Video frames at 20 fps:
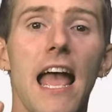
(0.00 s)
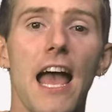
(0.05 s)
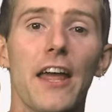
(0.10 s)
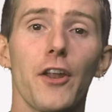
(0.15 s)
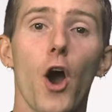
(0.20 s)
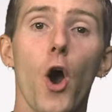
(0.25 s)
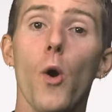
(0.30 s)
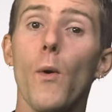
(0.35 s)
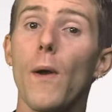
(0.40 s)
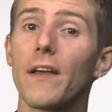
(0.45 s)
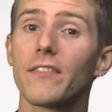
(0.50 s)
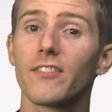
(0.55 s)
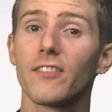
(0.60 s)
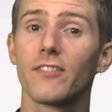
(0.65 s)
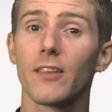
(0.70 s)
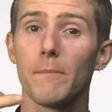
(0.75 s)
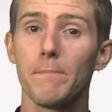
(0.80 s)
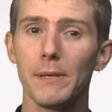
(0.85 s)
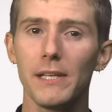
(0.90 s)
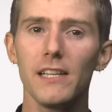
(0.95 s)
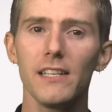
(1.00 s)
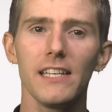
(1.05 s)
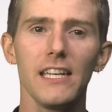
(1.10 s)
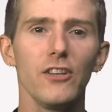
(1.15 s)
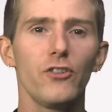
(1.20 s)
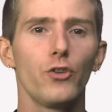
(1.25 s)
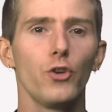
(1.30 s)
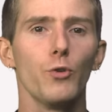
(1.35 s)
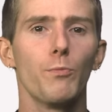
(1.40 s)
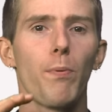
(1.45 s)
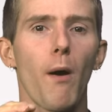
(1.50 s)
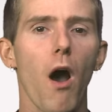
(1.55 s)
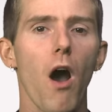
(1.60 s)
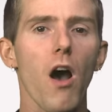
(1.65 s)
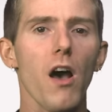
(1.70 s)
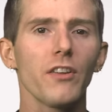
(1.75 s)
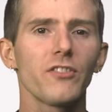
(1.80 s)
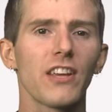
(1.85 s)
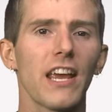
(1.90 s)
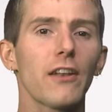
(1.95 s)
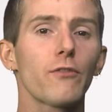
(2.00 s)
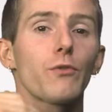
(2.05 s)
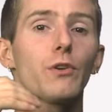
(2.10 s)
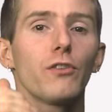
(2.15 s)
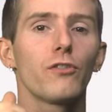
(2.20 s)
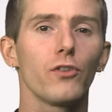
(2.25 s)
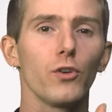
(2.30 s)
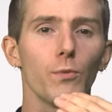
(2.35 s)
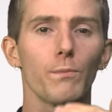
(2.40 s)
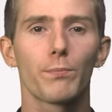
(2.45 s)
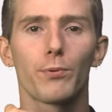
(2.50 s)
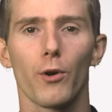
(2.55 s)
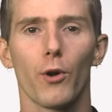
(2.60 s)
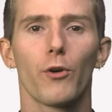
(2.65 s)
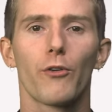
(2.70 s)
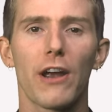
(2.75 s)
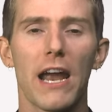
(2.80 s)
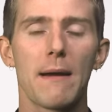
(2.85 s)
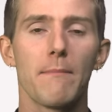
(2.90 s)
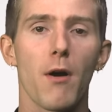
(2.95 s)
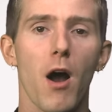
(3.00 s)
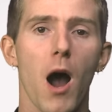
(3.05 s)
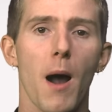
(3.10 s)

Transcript: an OS's ability to pause and resume program